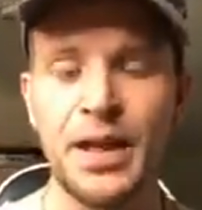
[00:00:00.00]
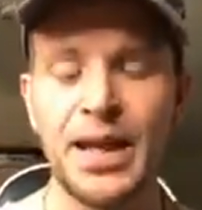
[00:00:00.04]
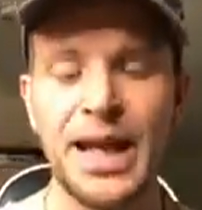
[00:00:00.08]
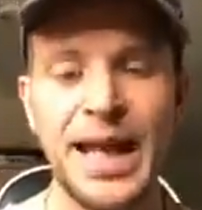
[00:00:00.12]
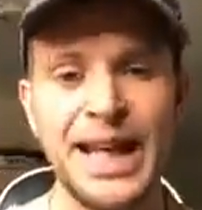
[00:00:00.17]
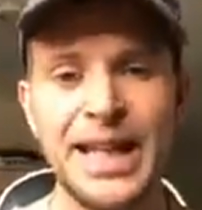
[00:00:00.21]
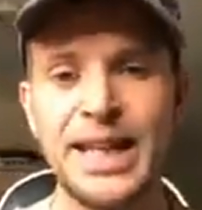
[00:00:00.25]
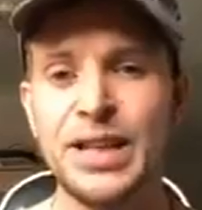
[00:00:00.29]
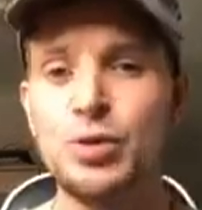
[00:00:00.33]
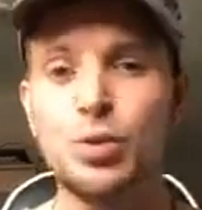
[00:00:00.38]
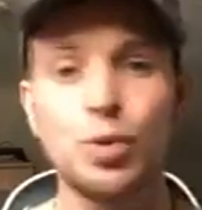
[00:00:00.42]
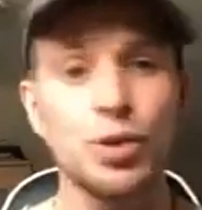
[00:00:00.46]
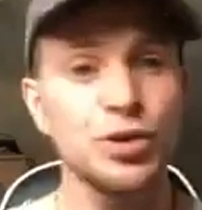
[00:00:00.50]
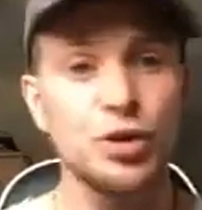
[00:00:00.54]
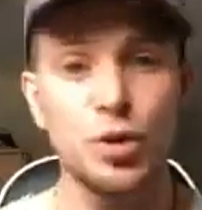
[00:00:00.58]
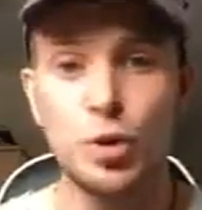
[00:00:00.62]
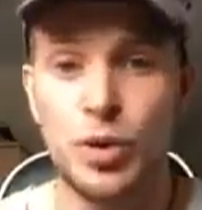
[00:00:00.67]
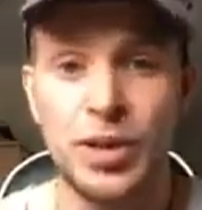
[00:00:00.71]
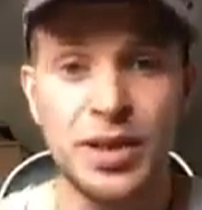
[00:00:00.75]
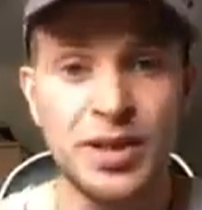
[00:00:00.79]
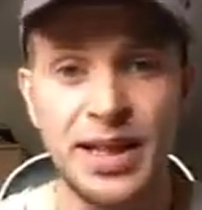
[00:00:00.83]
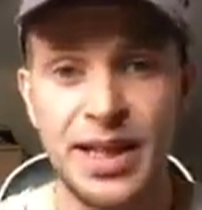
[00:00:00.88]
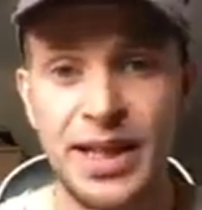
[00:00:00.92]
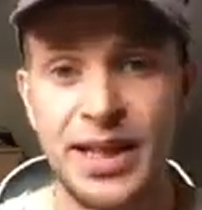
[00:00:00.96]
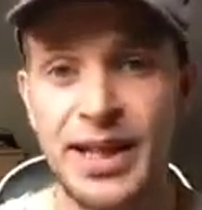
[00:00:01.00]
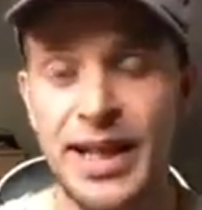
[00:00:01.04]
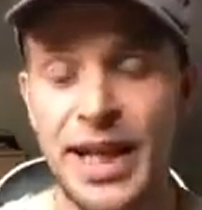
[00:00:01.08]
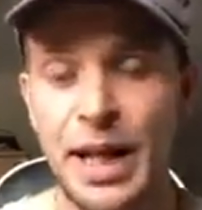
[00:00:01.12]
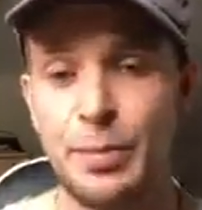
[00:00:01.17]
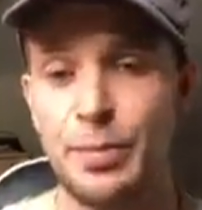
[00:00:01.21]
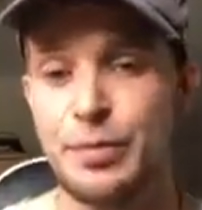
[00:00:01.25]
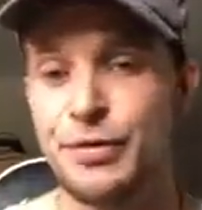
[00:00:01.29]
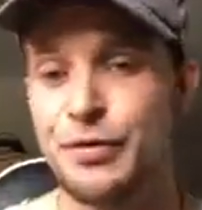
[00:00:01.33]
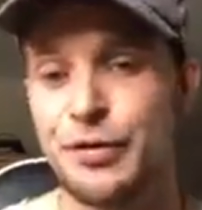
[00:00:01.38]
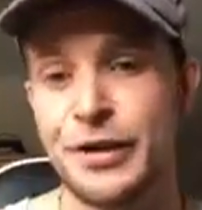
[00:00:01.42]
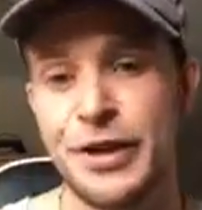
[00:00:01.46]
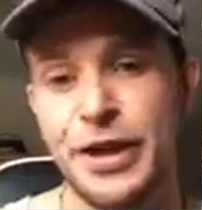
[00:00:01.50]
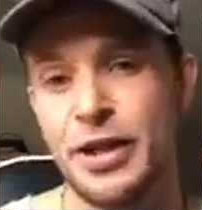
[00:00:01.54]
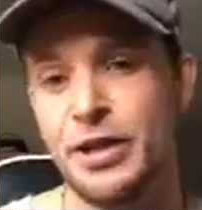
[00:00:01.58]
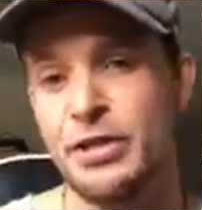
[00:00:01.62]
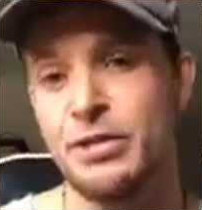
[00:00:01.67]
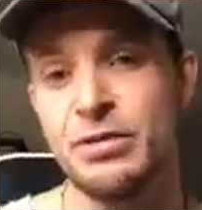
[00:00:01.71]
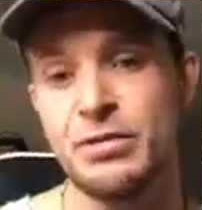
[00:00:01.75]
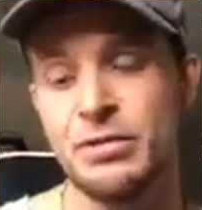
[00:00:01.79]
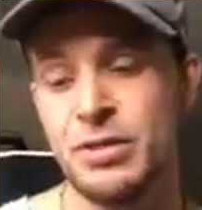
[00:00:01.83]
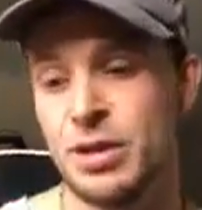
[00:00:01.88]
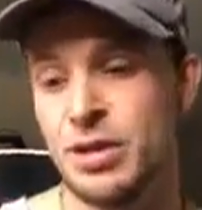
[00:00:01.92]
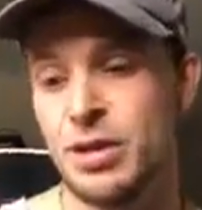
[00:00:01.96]
Ladies, what's the worst that could happen for
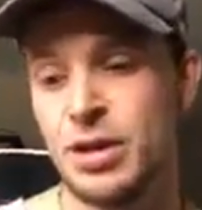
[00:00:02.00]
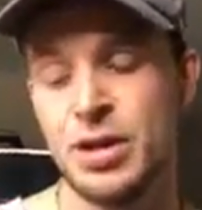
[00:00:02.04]
you?